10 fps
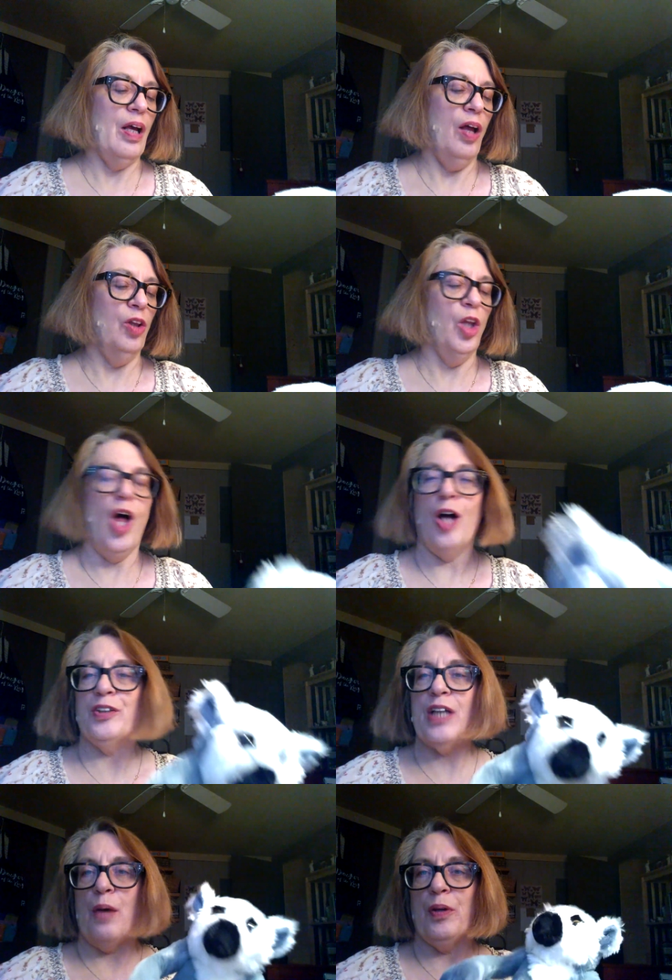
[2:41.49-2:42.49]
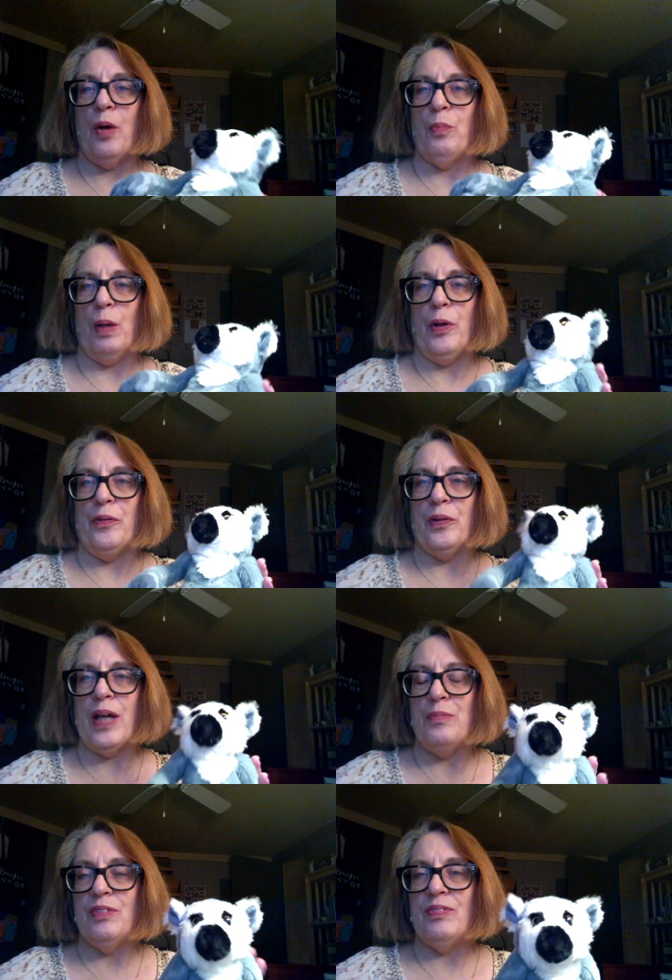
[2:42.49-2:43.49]
a long time ago, my brother
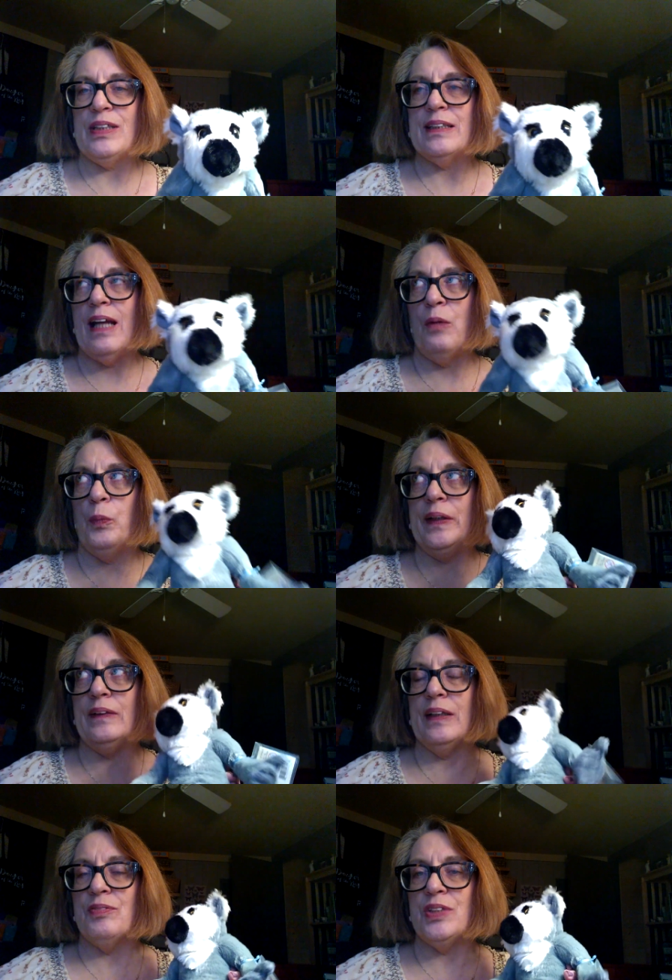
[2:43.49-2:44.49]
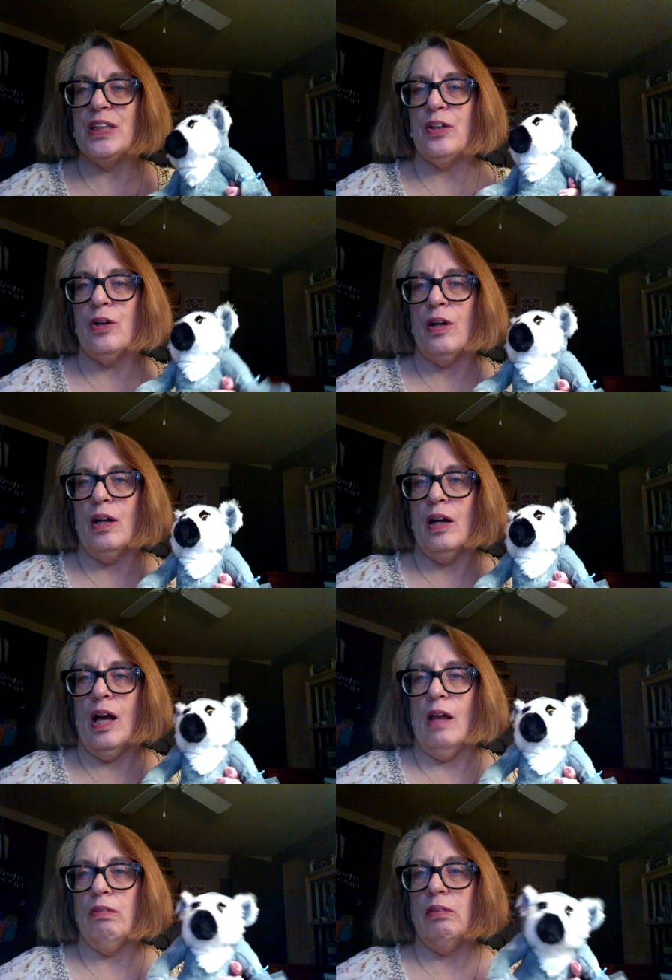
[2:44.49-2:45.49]
came to visit, and we lived near
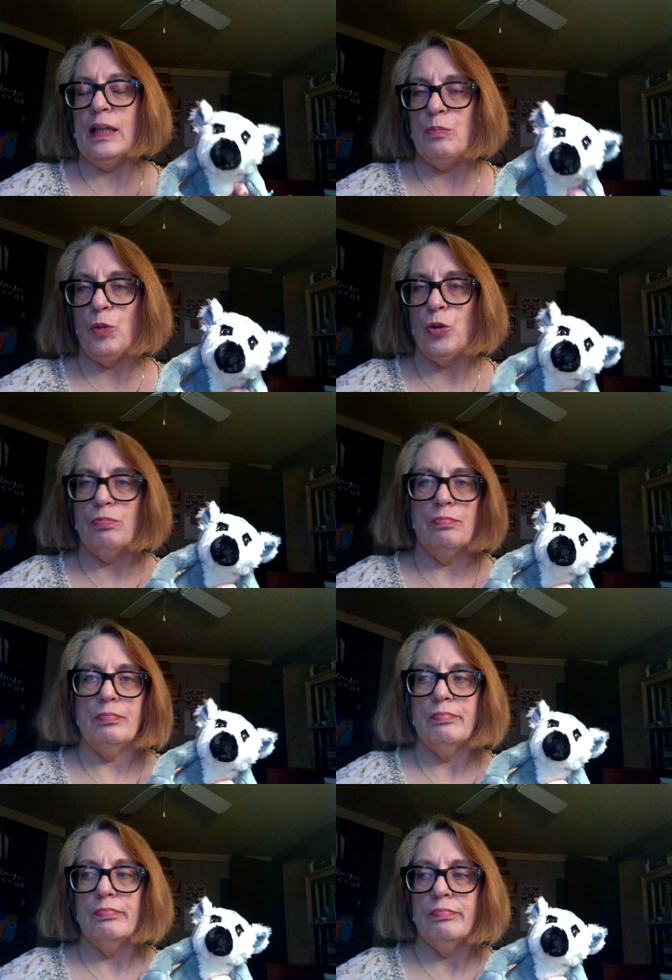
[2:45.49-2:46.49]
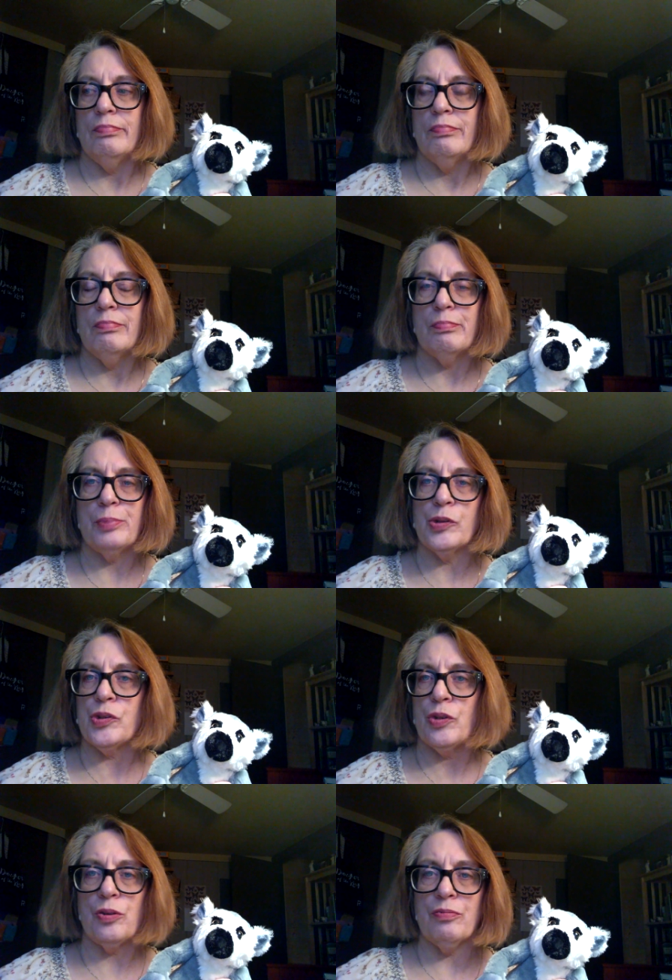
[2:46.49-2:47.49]
a lemur
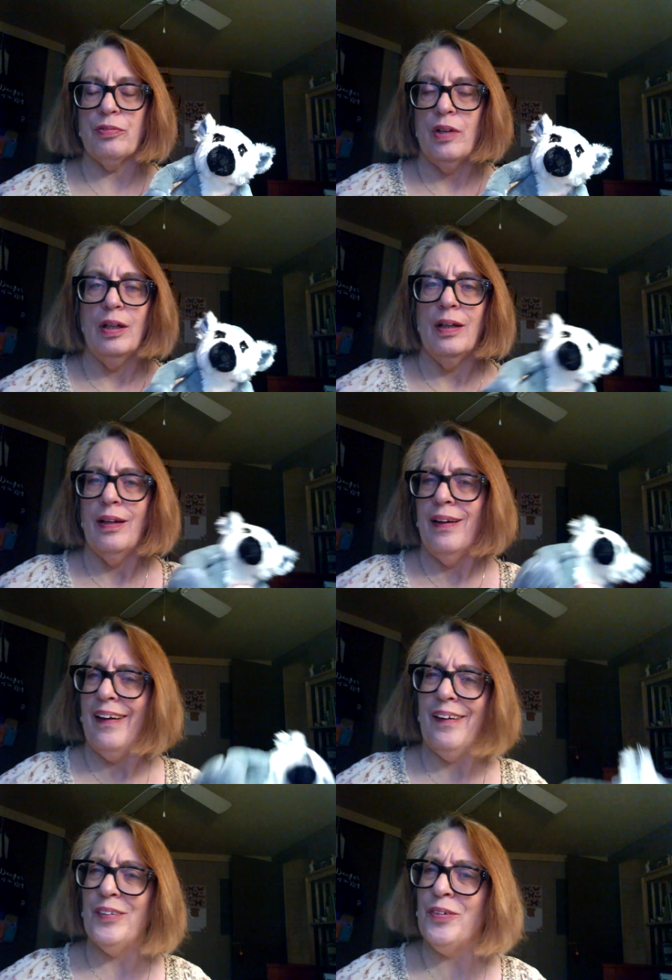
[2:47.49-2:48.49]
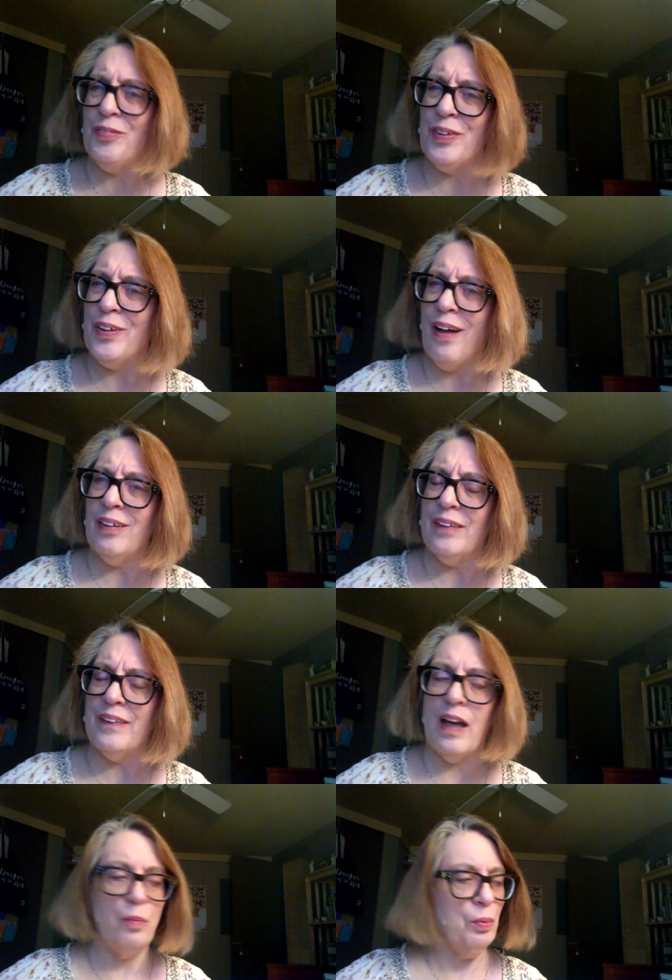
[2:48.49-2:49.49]
preserve I don't know if you call it
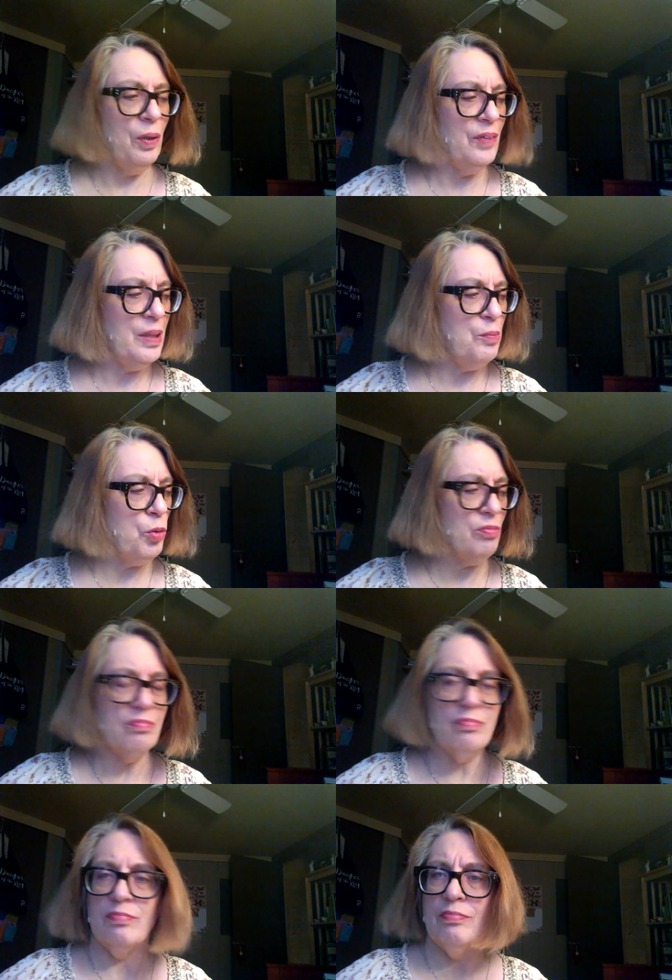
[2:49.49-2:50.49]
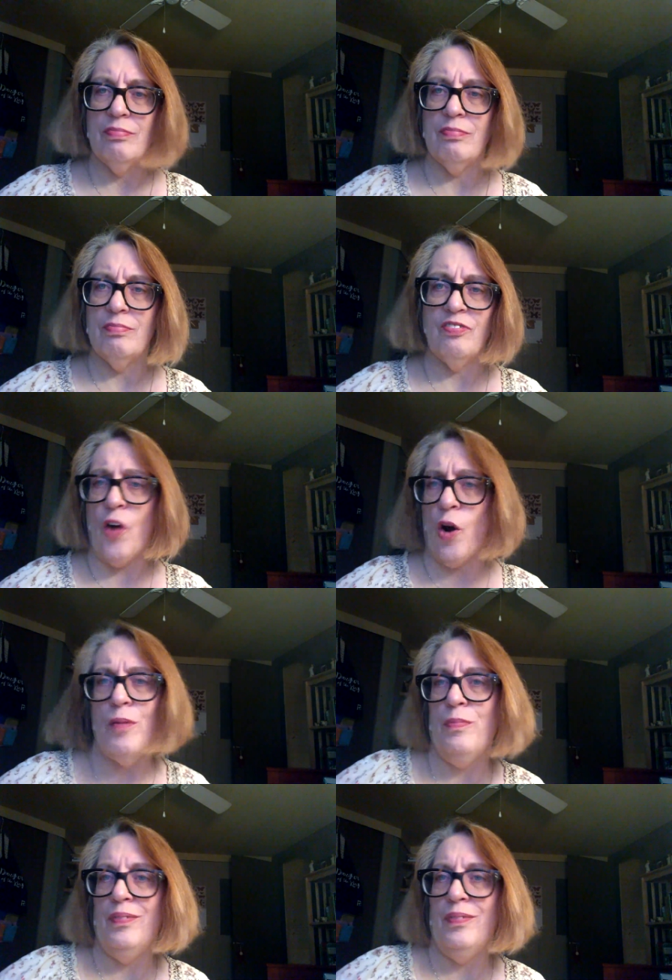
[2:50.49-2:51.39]
that, a, a lemur farm.